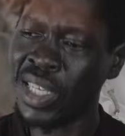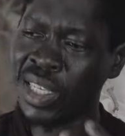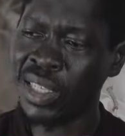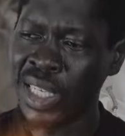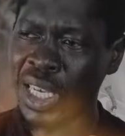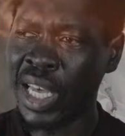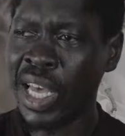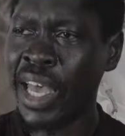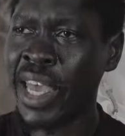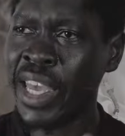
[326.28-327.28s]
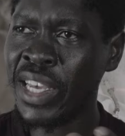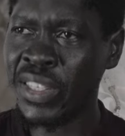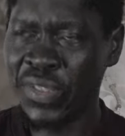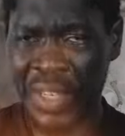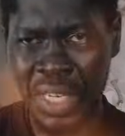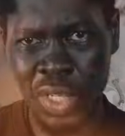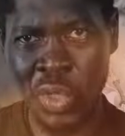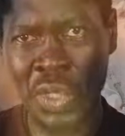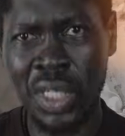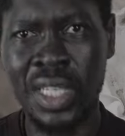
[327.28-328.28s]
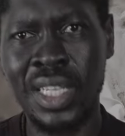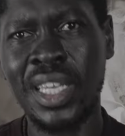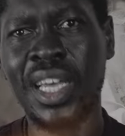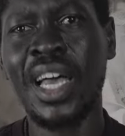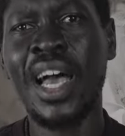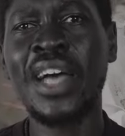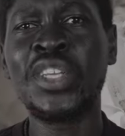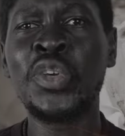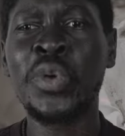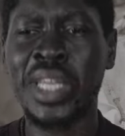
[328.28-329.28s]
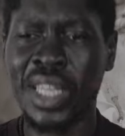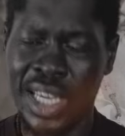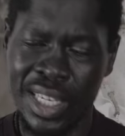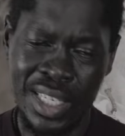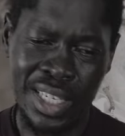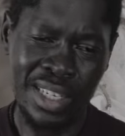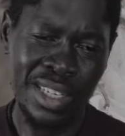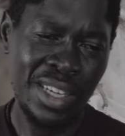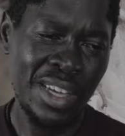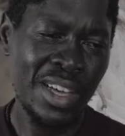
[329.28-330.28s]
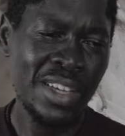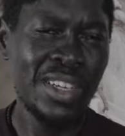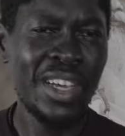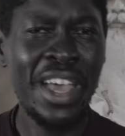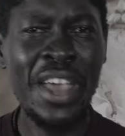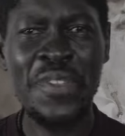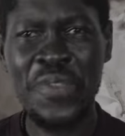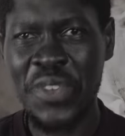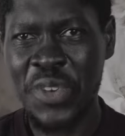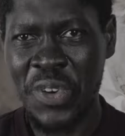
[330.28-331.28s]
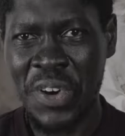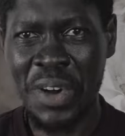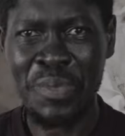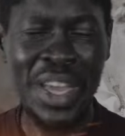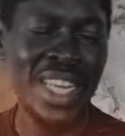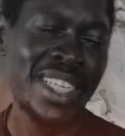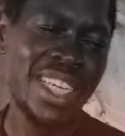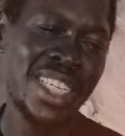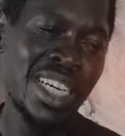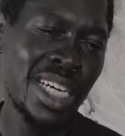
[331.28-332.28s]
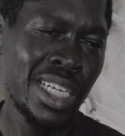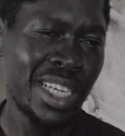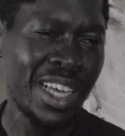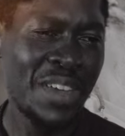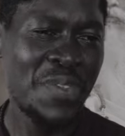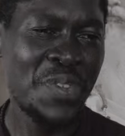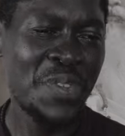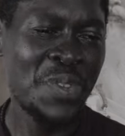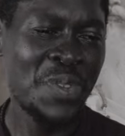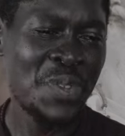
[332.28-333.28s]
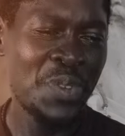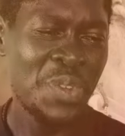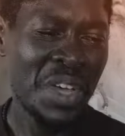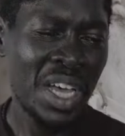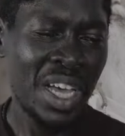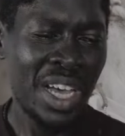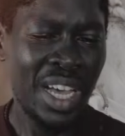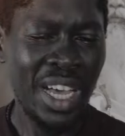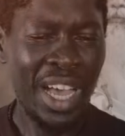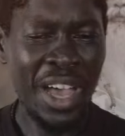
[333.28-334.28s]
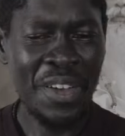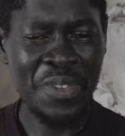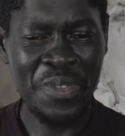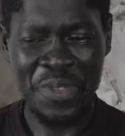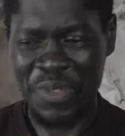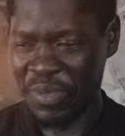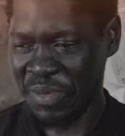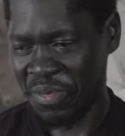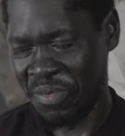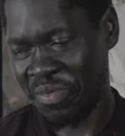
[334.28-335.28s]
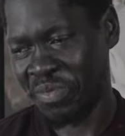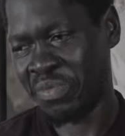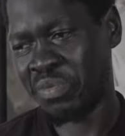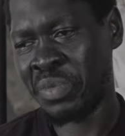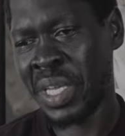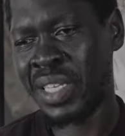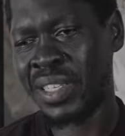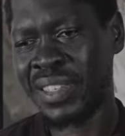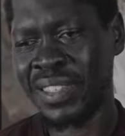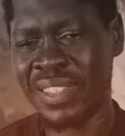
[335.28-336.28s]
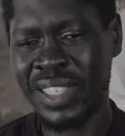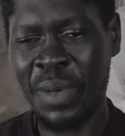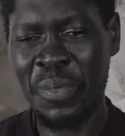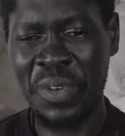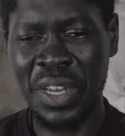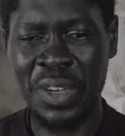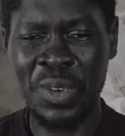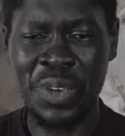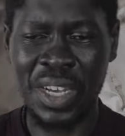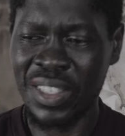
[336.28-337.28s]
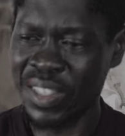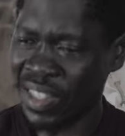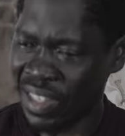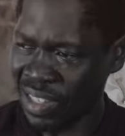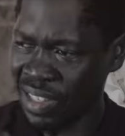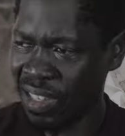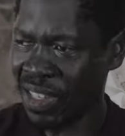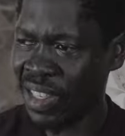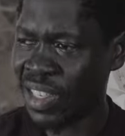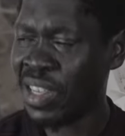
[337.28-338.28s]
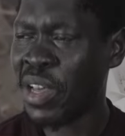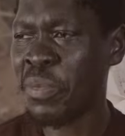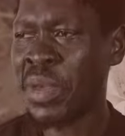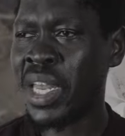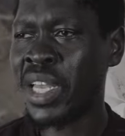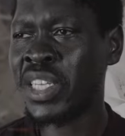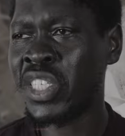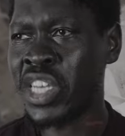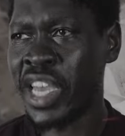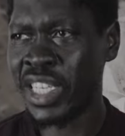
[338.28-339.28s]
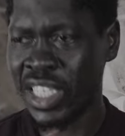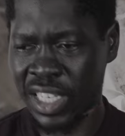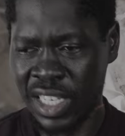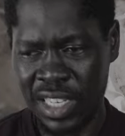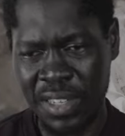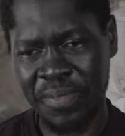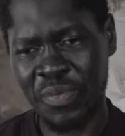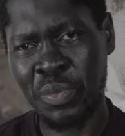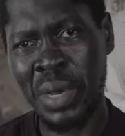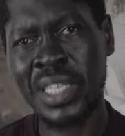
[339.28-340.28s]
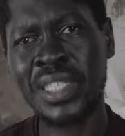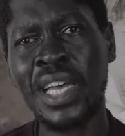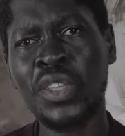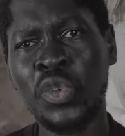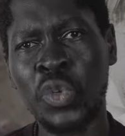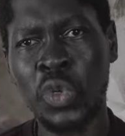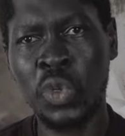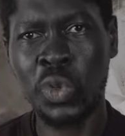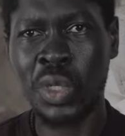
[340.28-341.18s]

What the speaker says: and he is very good at doing that. If you are a meditator, if you have been somebody who has been initiated by Sadhguru,